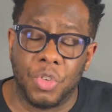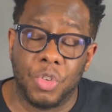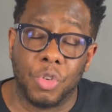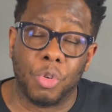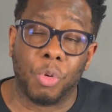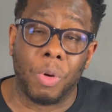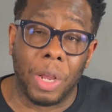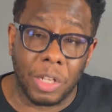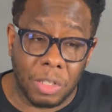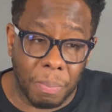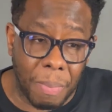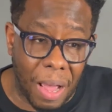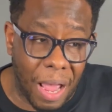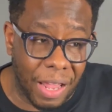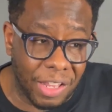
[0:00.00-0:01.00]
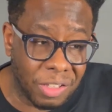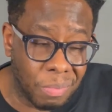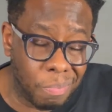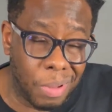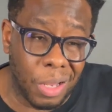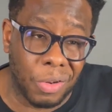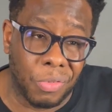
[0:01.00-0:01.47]
tricked by his
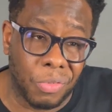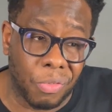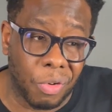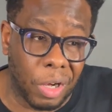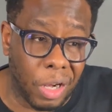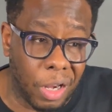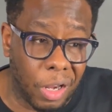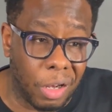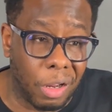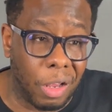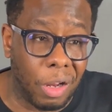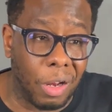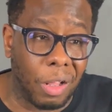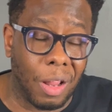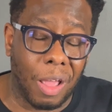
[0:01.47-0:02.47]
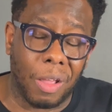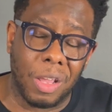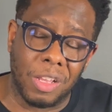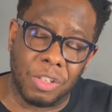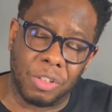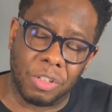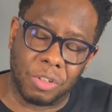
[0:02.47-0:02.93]
best friend and like
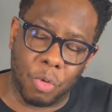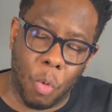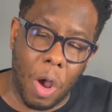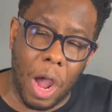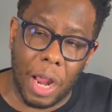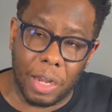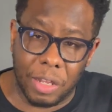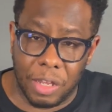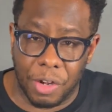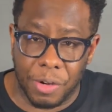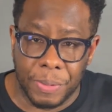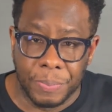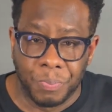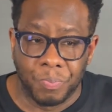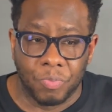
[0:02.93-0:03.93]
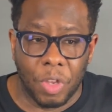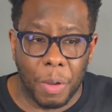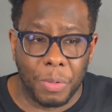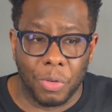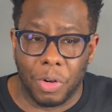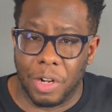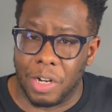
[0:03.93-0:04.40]
his squad leader. They were
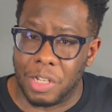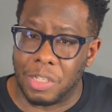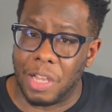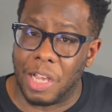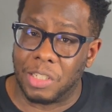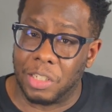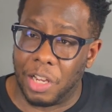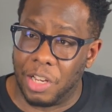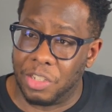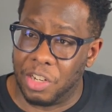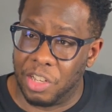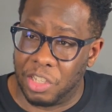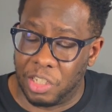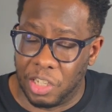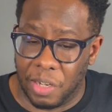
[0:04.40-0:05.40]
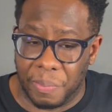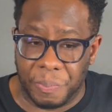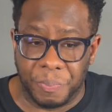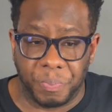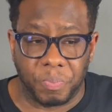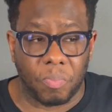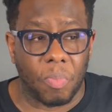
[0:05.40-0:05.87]
doing an assassination attempt,
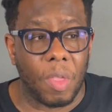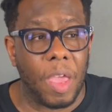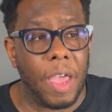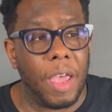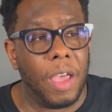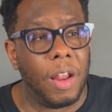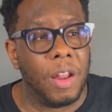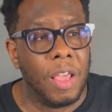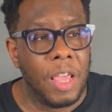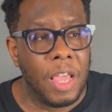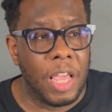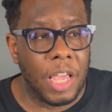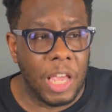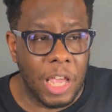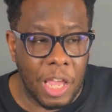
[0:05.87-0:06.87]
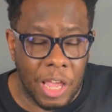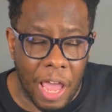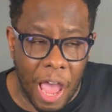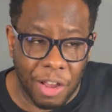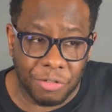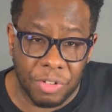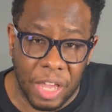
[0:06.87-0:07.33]
and he
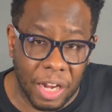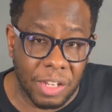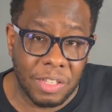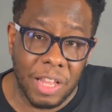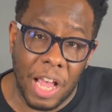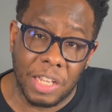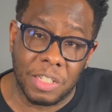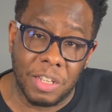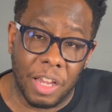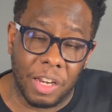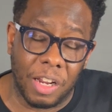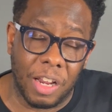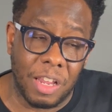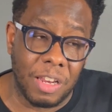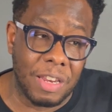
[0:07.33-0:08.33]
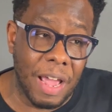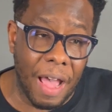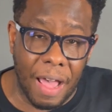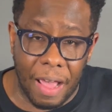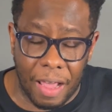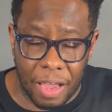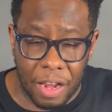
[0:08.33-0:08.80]
actually got assassinated and he
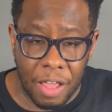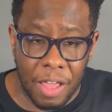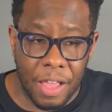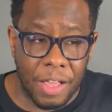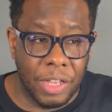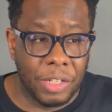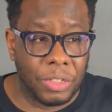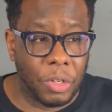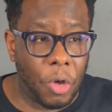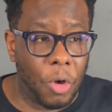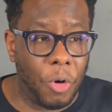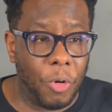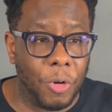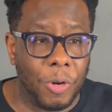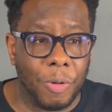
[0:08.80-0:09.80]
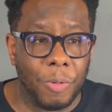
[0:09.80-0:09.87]
died. So